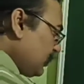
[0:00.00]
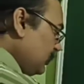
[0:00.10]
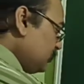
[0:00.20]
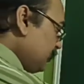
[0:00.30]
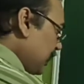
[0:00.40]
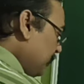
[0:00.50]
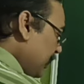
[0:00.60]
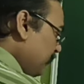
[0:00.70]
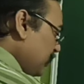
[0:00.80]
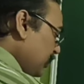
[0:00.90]
This
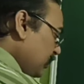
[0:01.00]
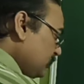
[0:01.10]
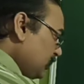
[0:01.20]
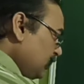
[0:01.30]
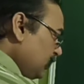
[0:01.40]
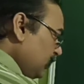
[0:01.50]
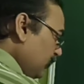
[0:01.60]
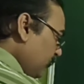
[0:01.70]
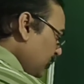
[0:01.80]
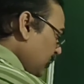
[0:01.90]
pi we can cancel.
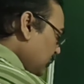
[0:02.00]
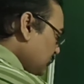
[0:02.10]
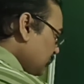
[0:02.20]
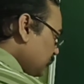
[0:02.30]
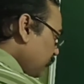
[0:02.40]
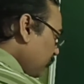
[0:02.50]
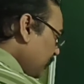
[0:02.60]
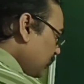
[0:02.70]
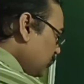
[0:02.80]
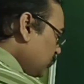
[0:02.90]
We can cancel this 4
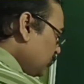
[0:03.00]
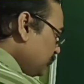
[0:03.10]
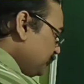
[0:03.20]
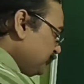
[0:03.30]
by 2.